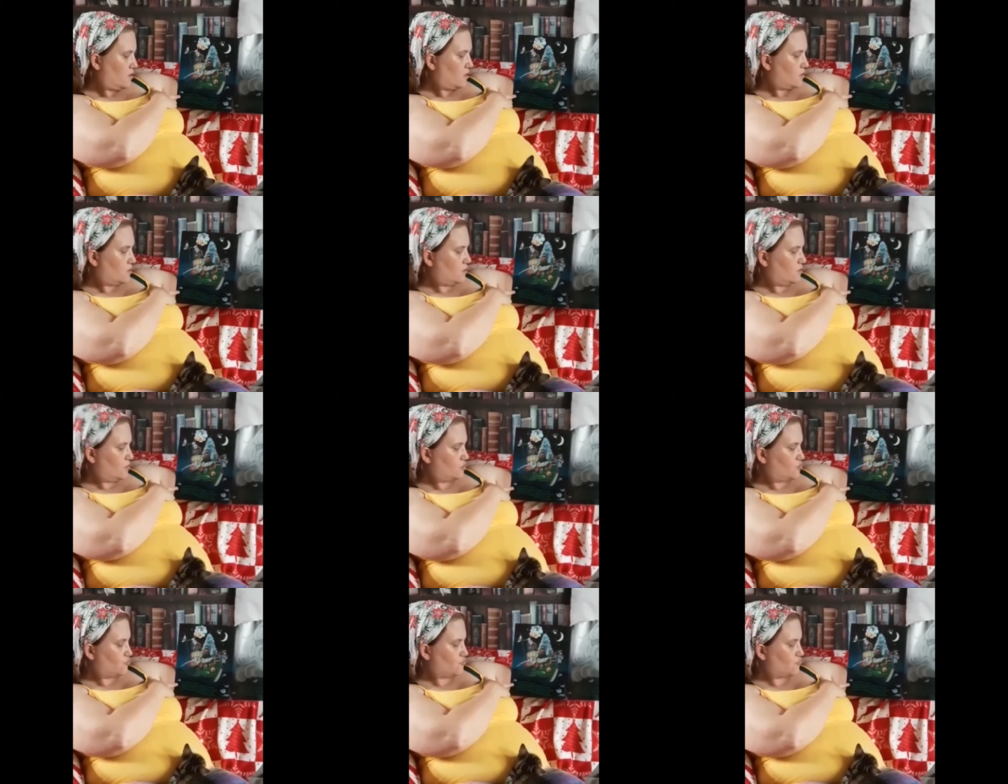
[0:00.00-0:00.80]
The
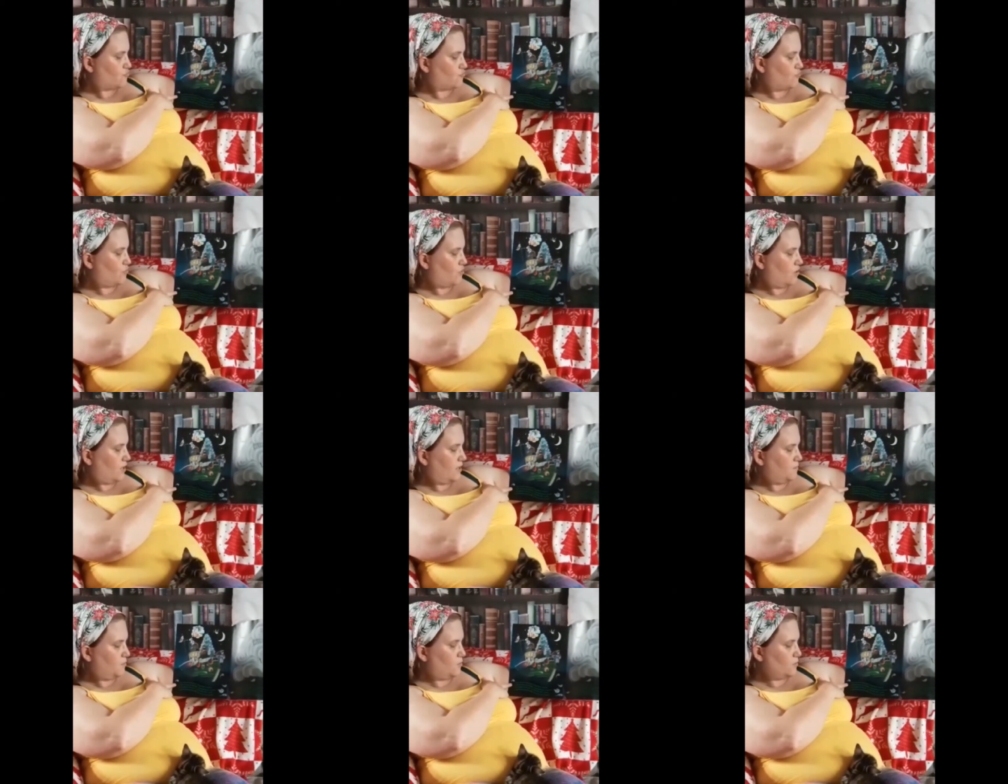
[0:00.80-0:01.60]

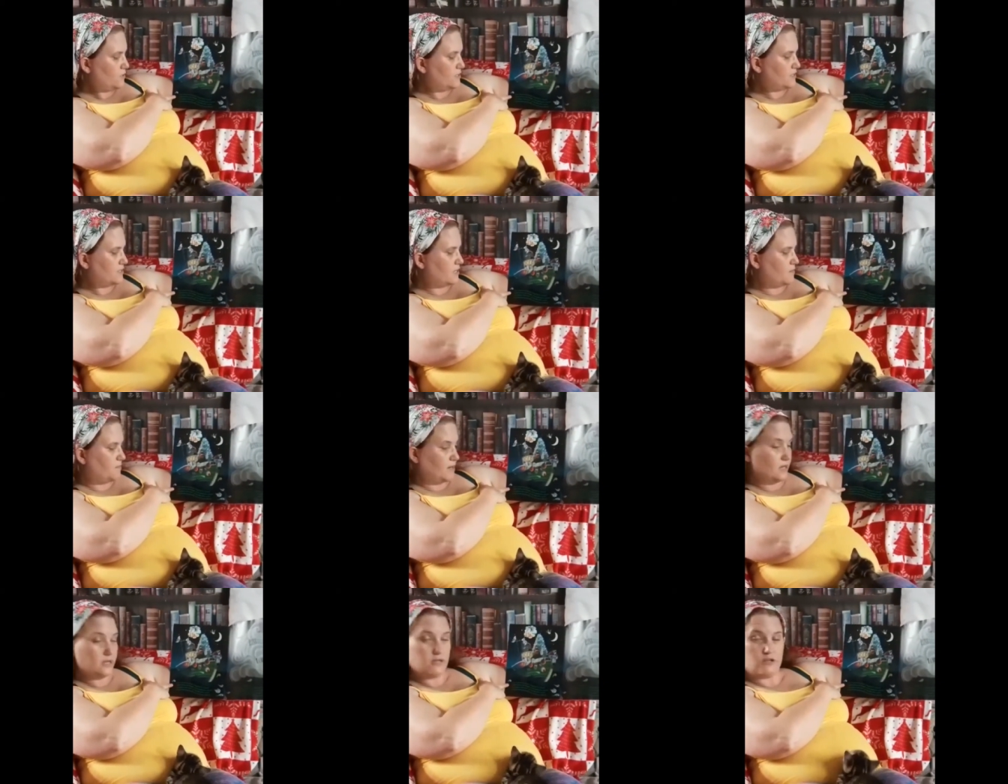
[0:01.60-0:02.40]
trawler boat
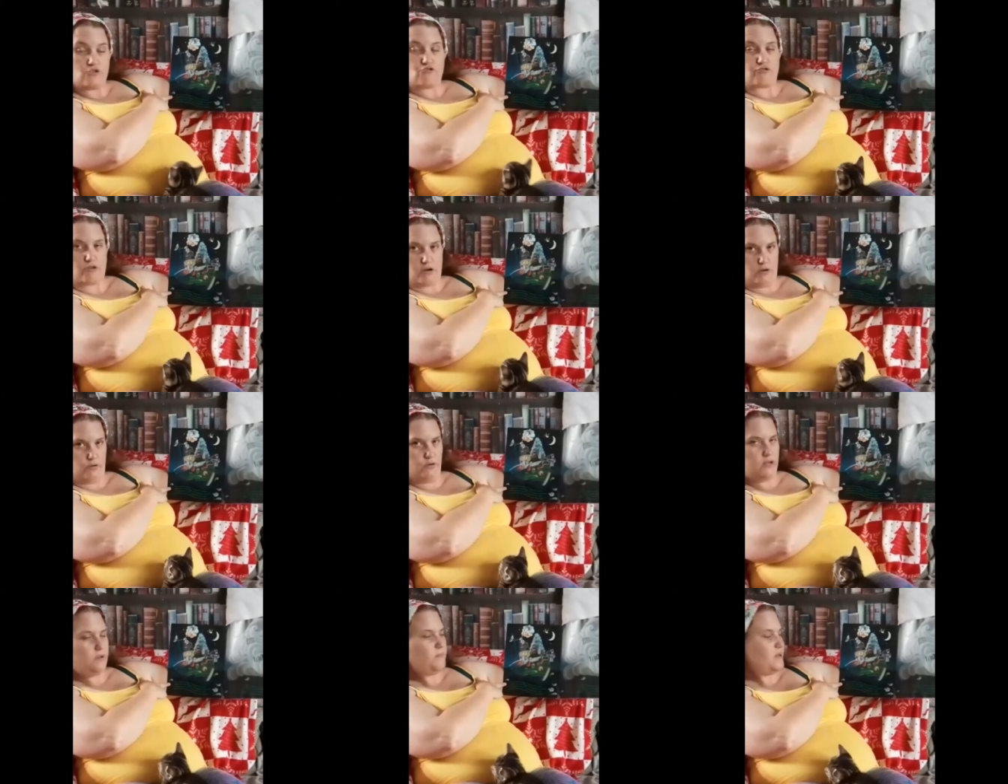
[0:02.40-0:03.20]
skipper,
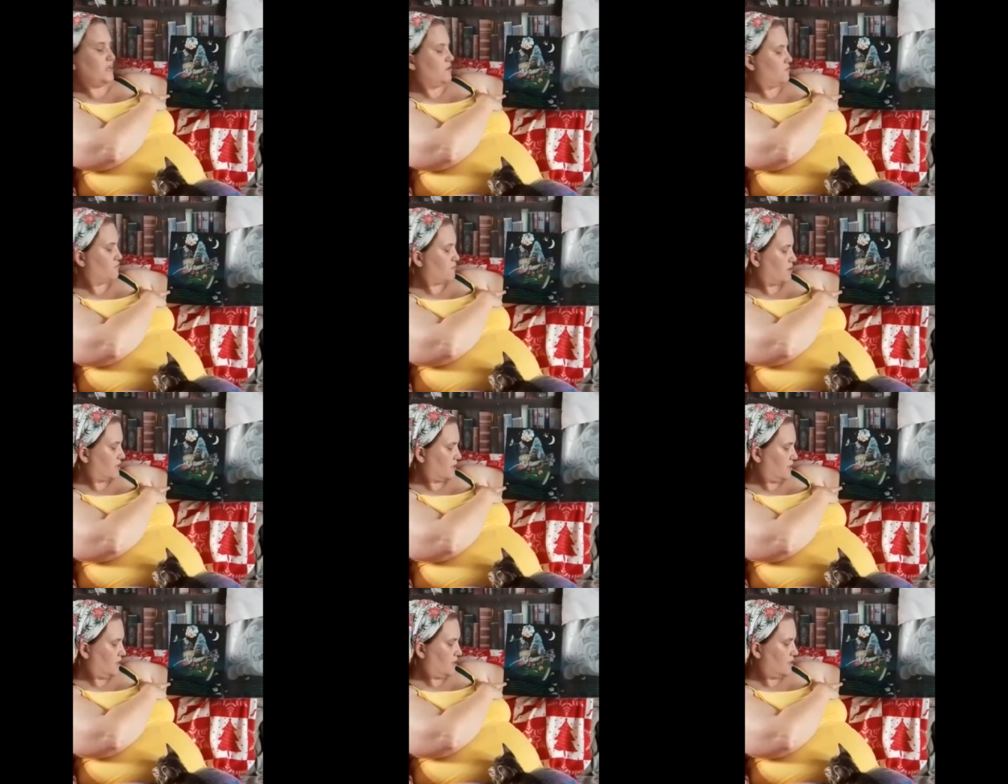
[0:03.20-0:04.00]
Trelawney P.
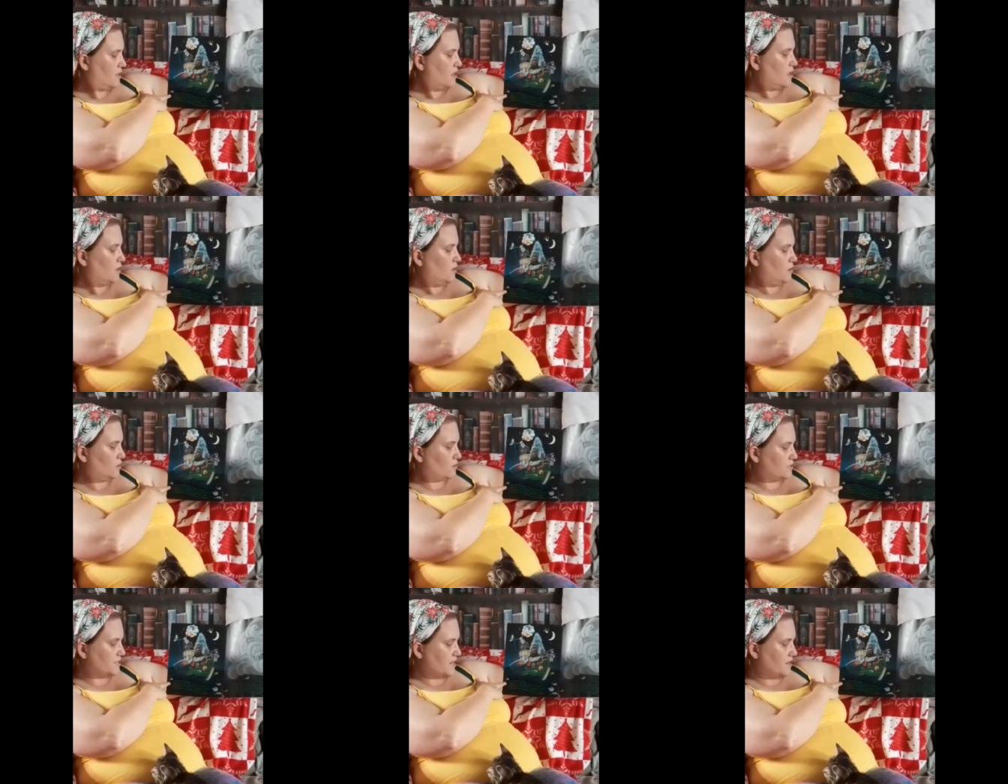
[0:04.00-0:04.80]
Craddock,
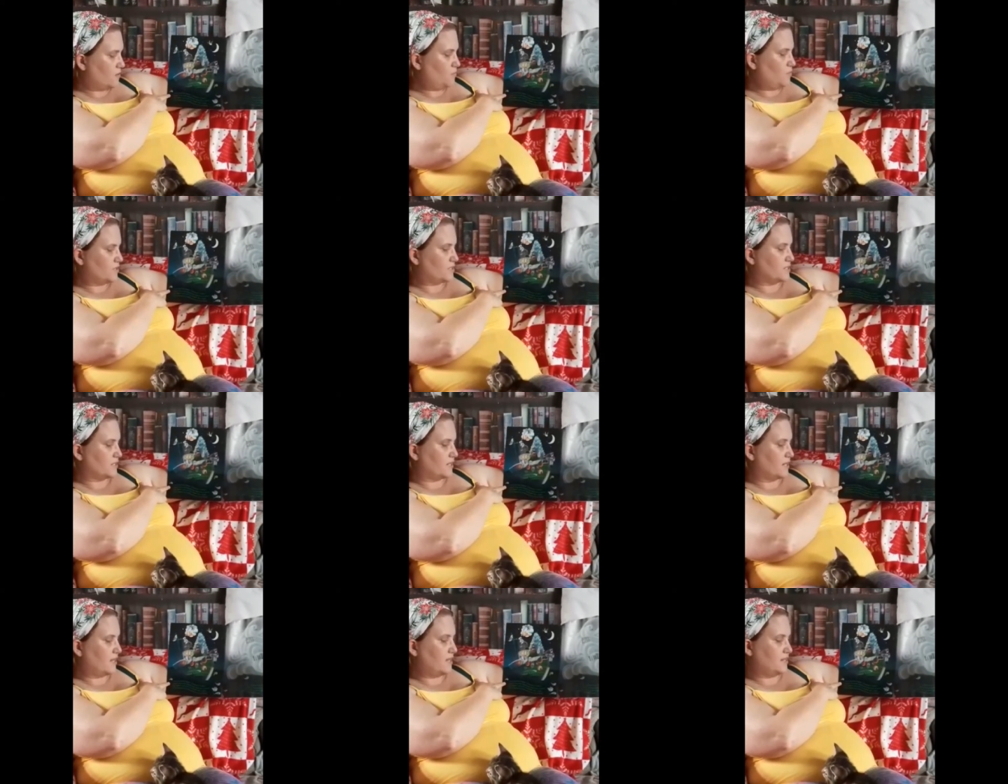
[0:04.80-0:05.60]
looked down with
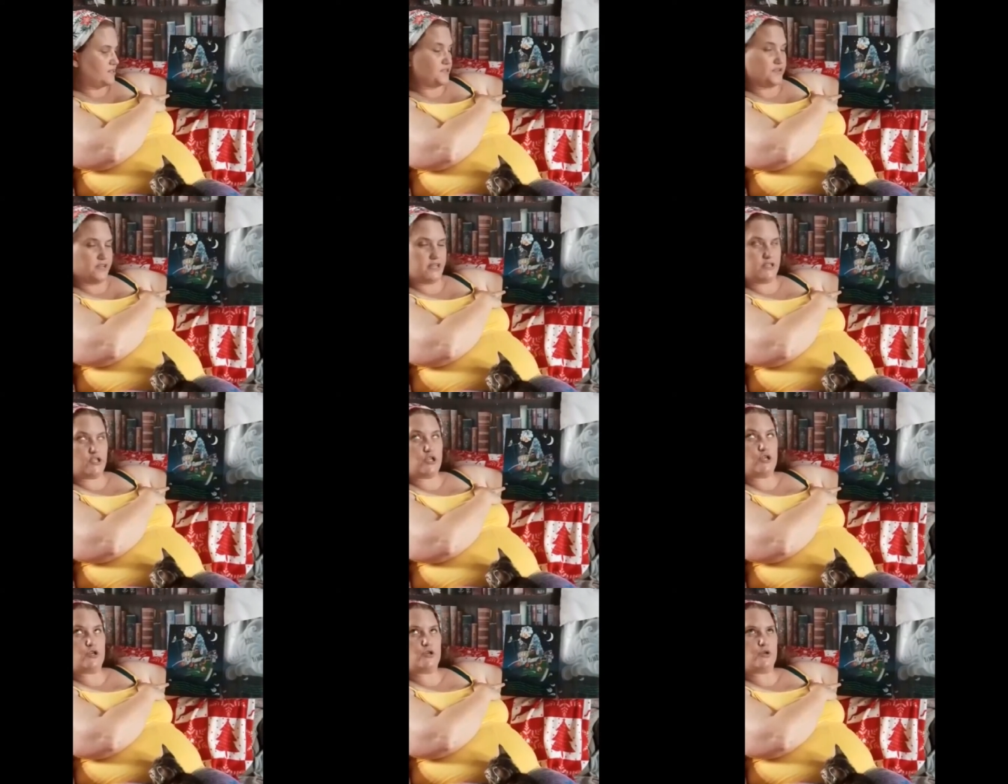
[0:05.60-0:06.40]
delight on his
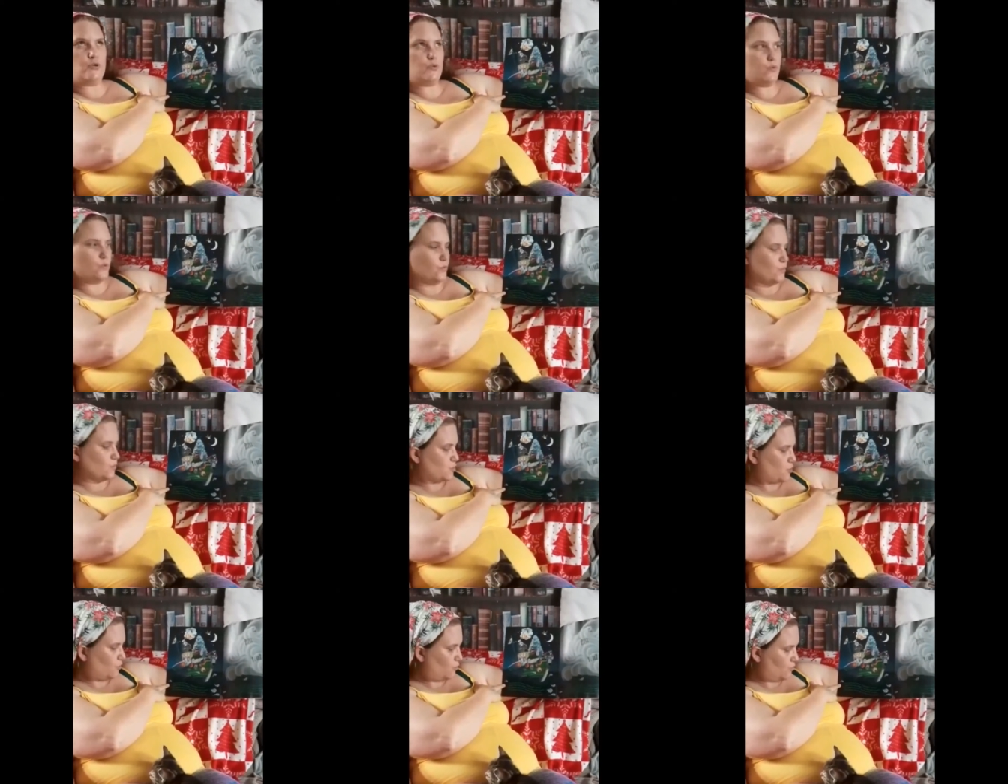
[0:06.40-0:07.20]

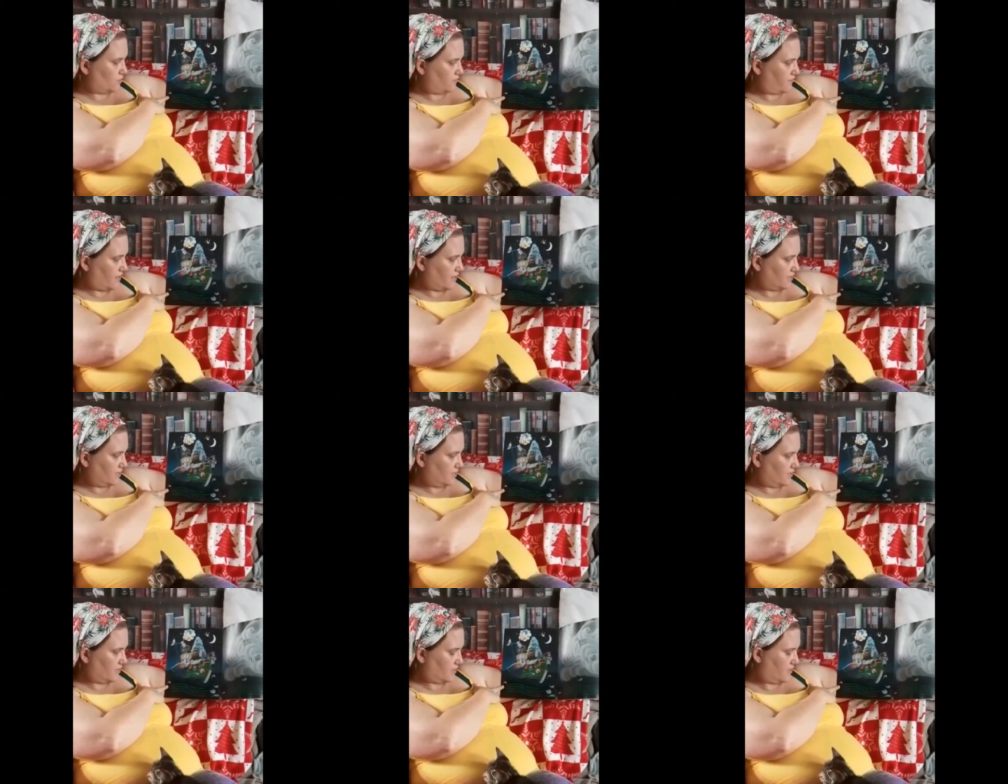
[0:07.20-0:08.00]
huge load of
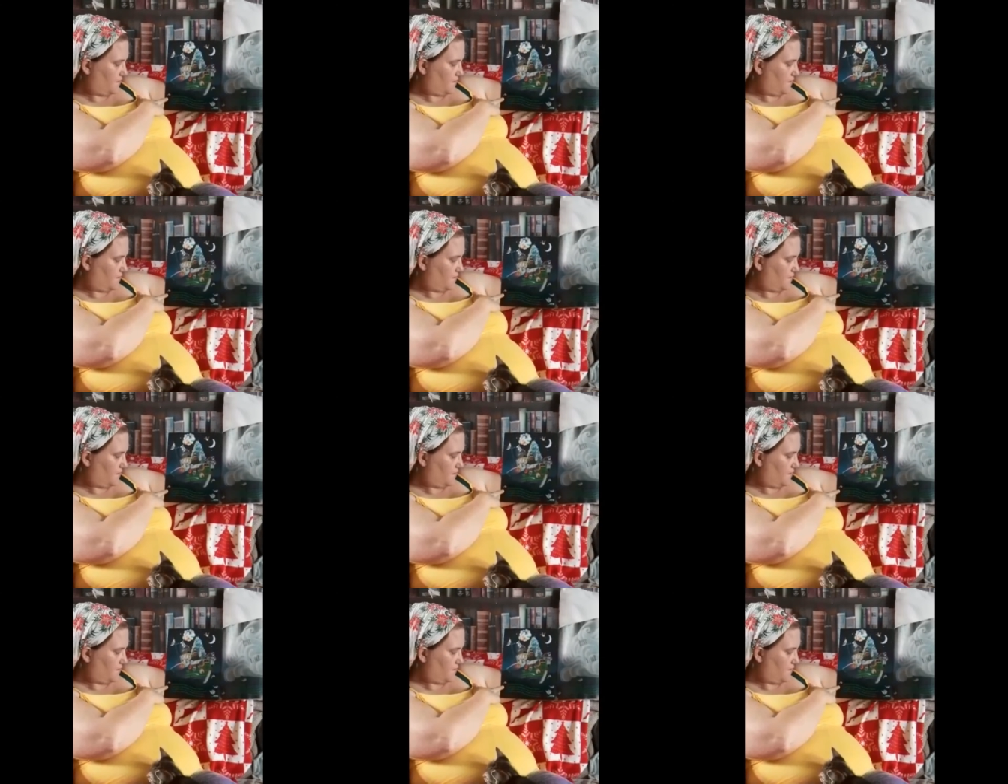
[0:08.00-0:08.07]
haddock.